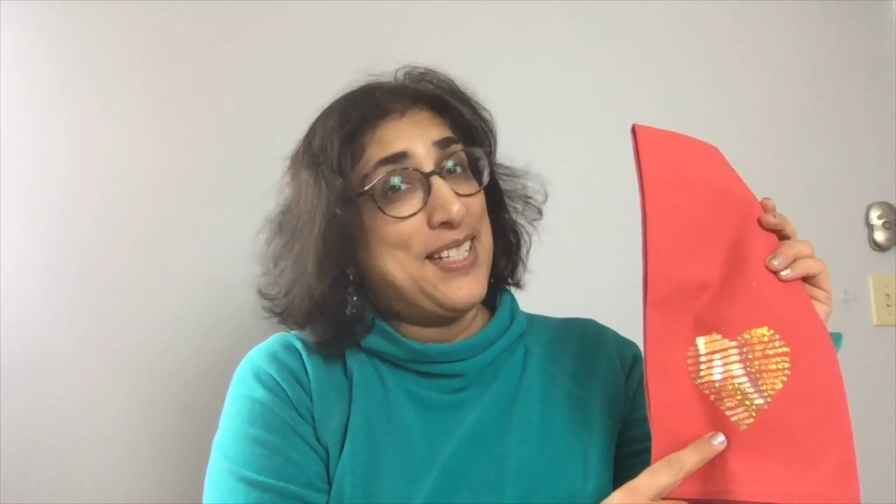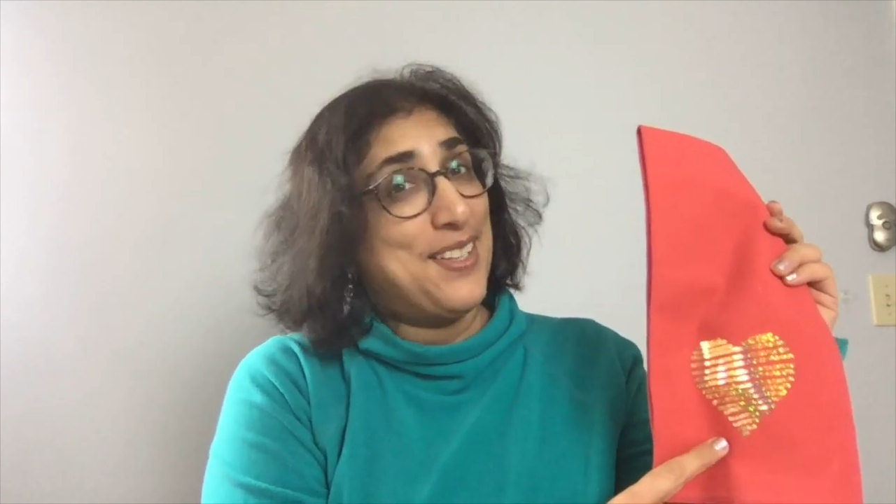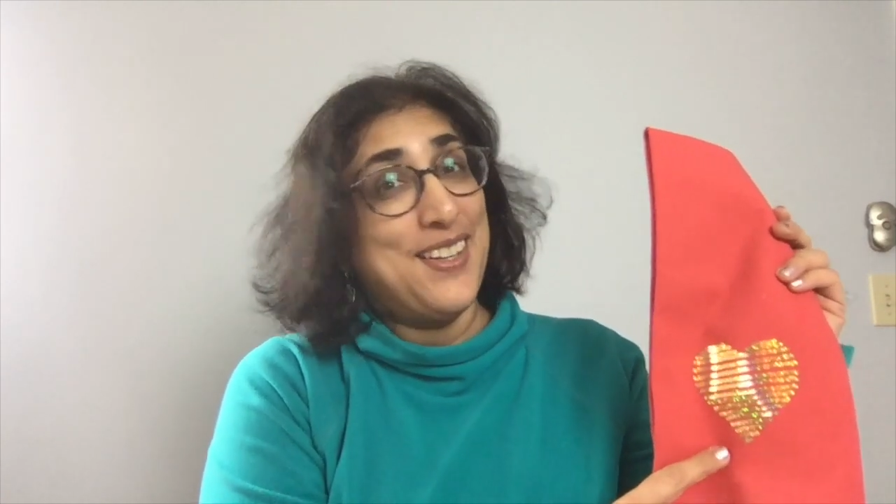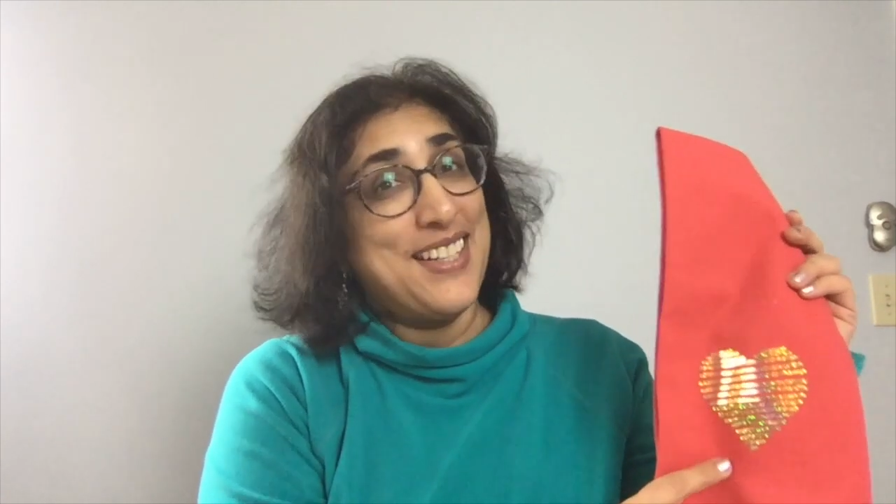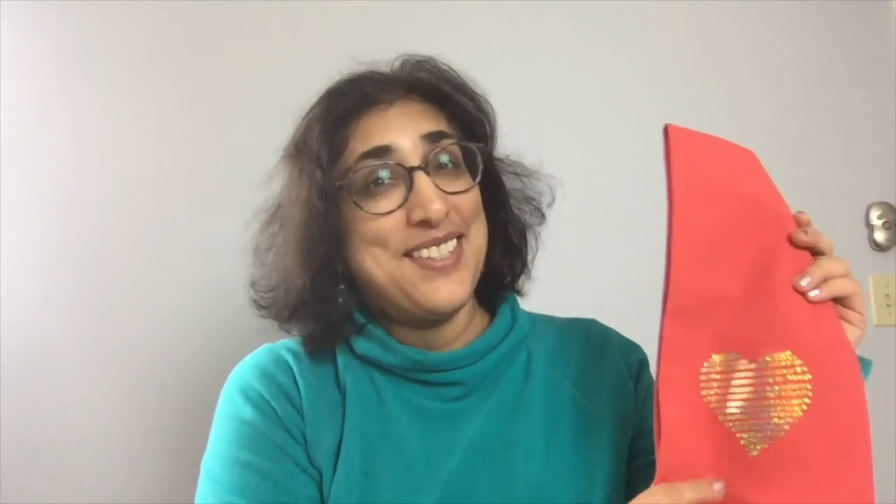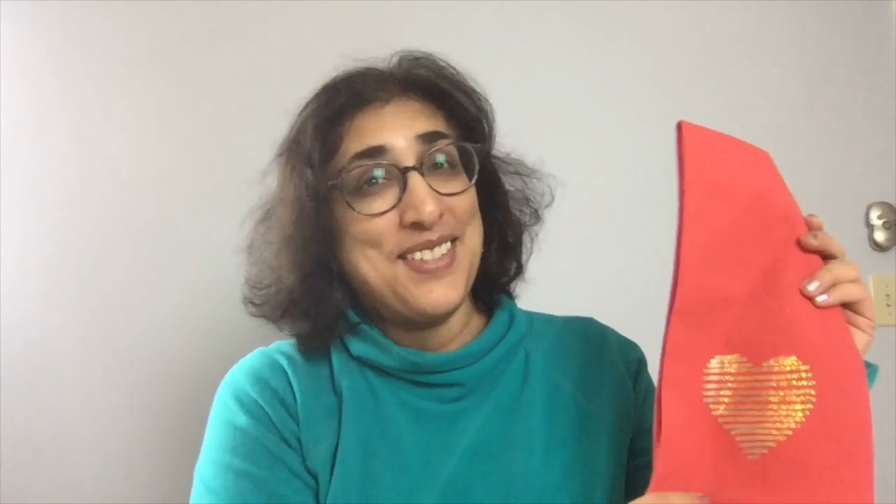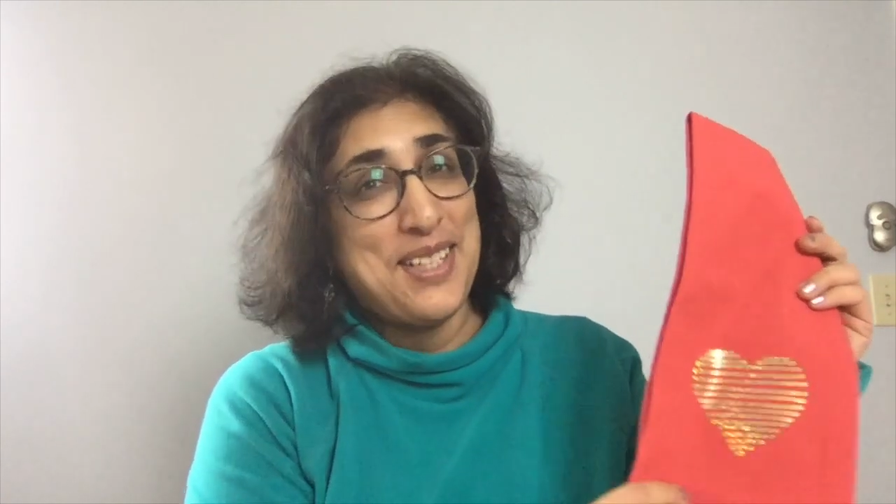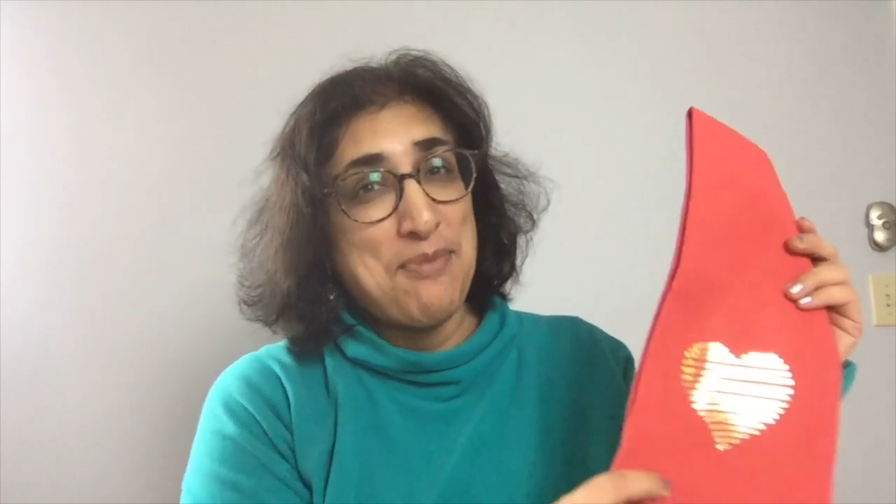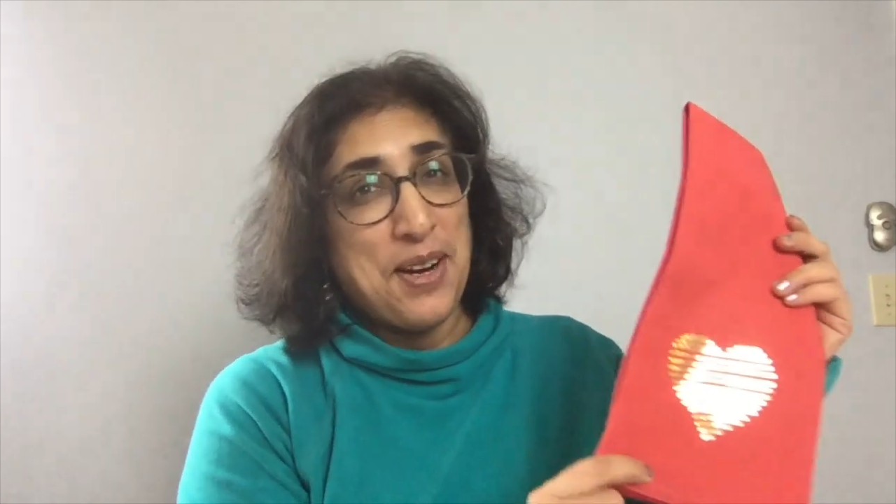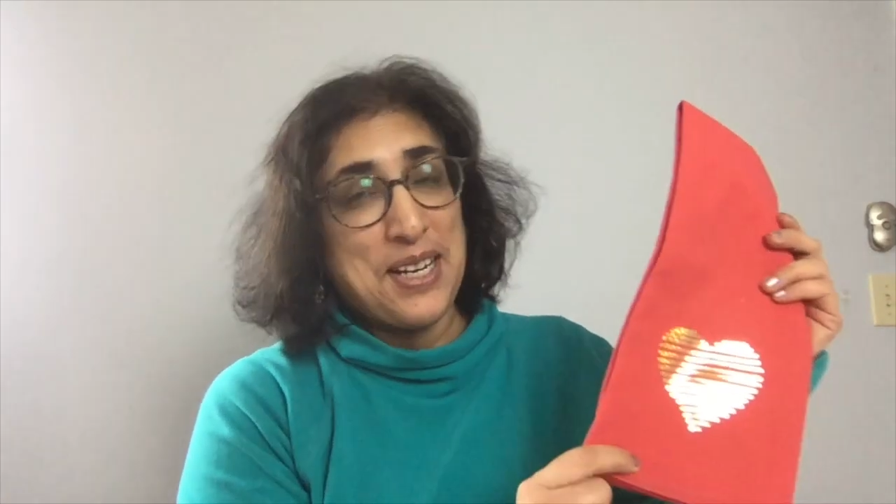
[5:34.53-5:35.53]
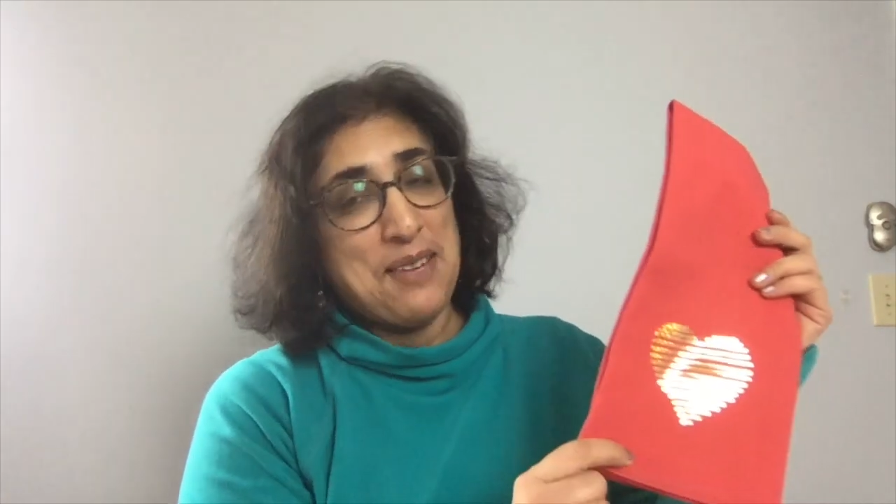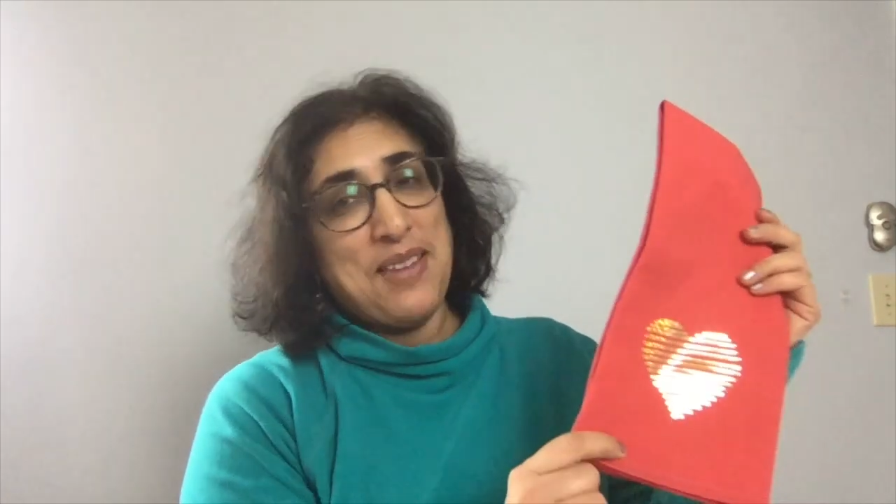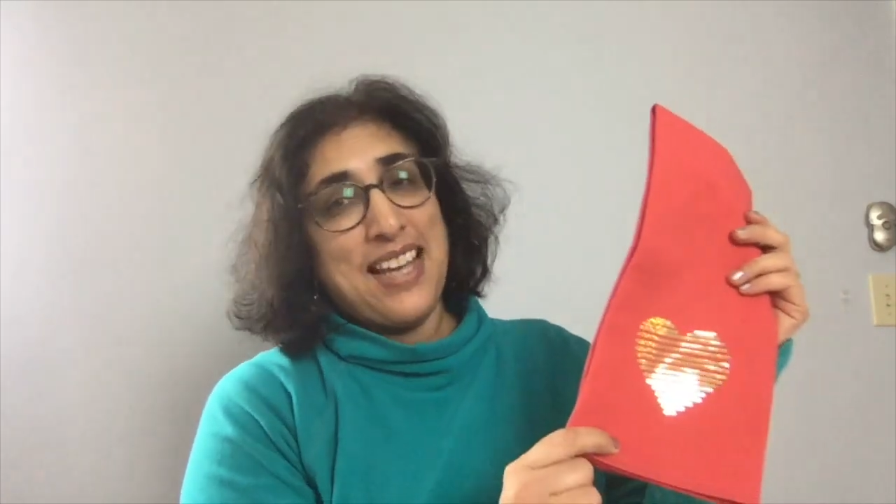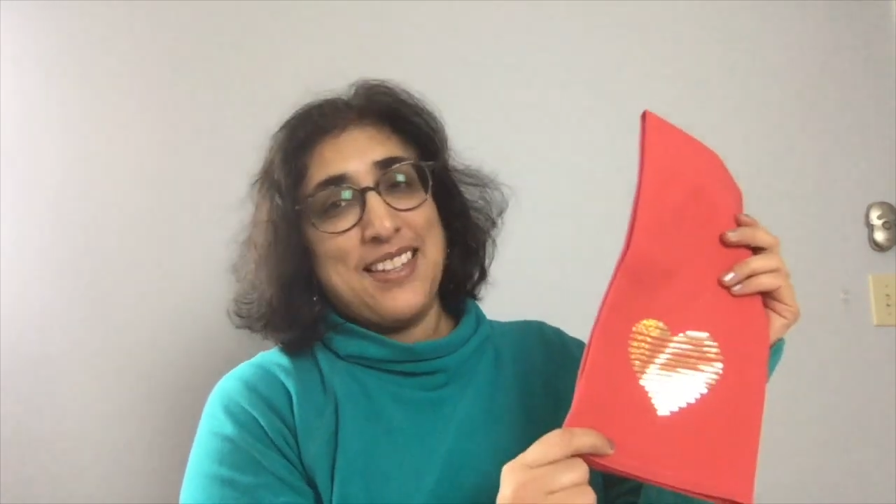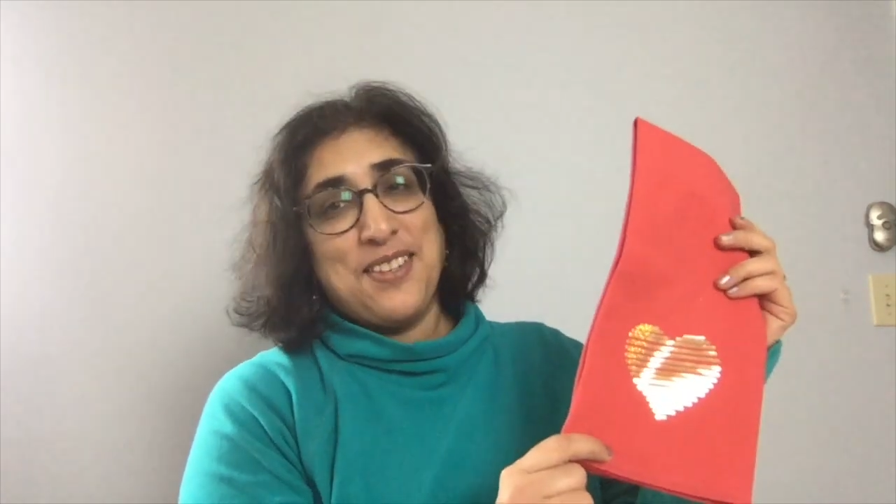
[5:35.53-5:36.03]
dog is really barking
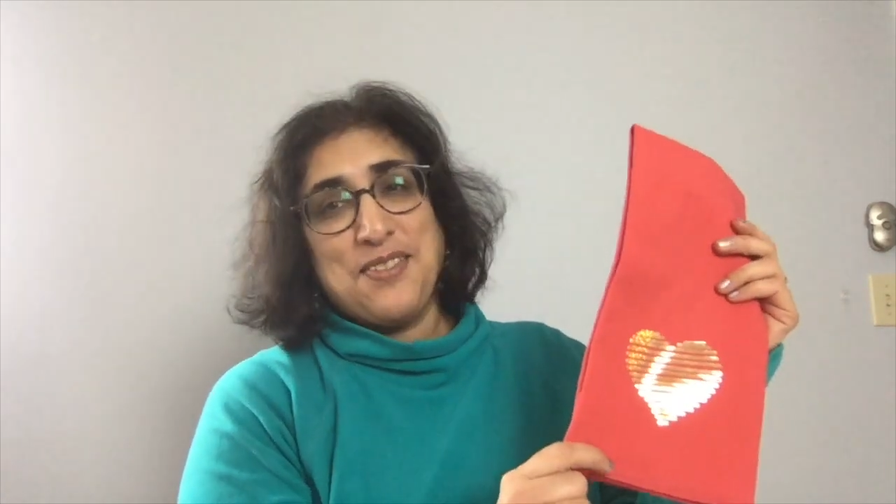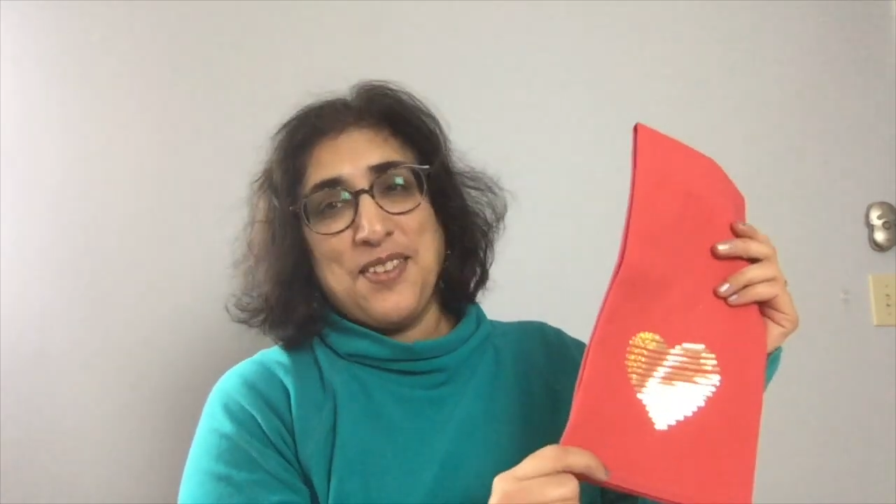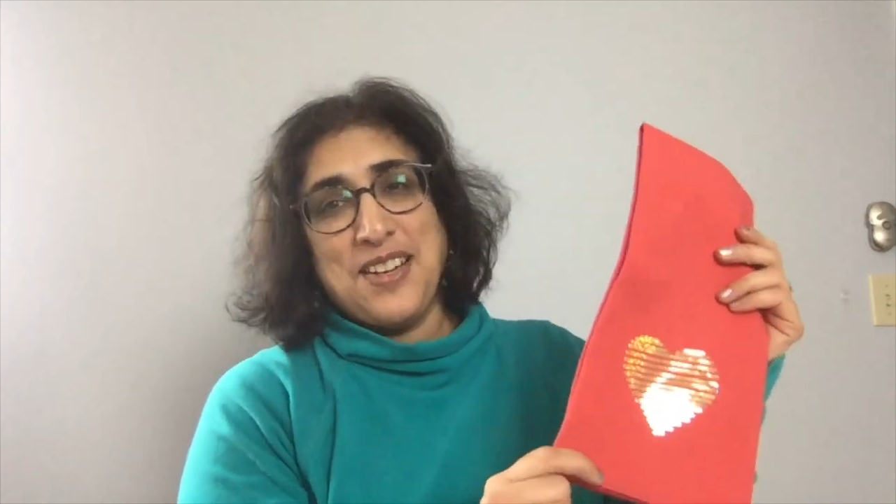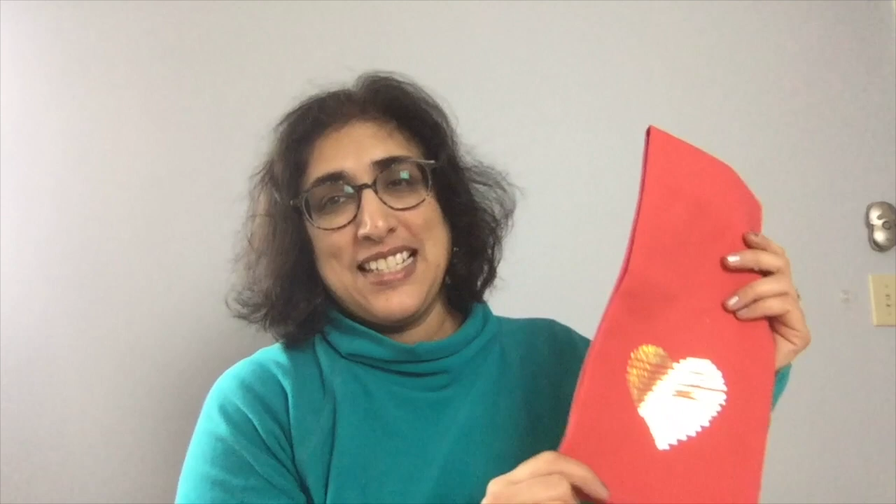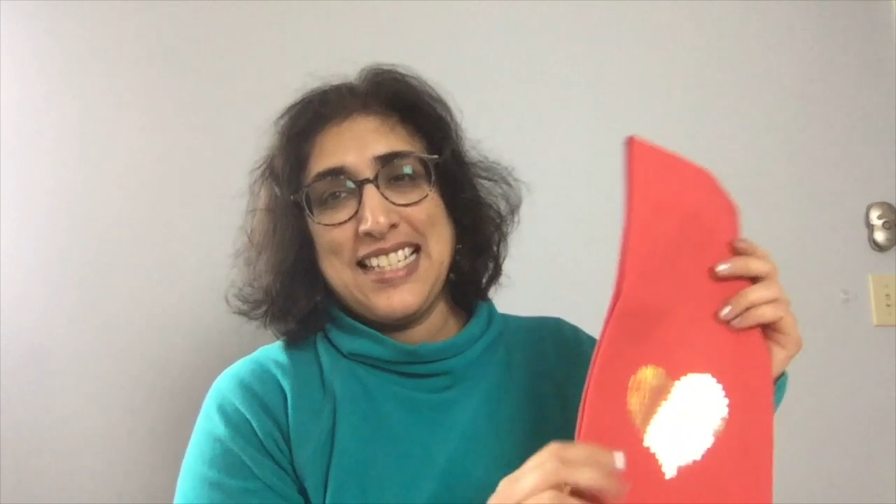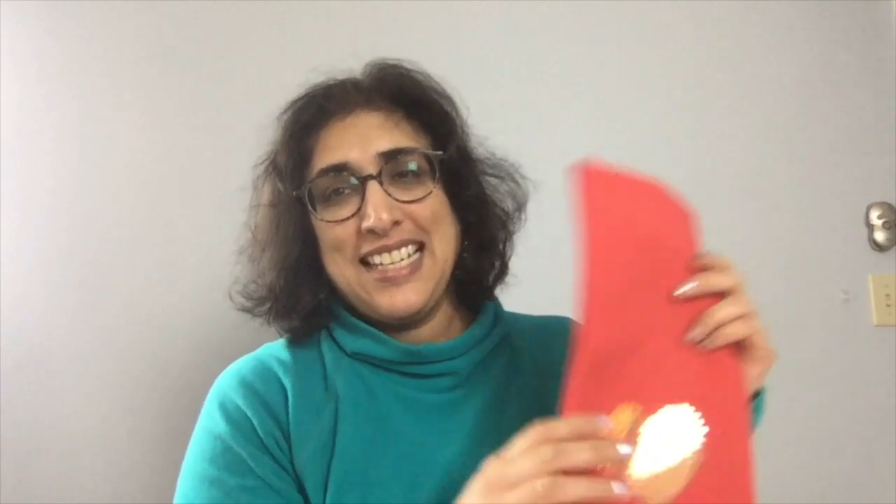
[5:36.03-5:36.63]
back there, of course.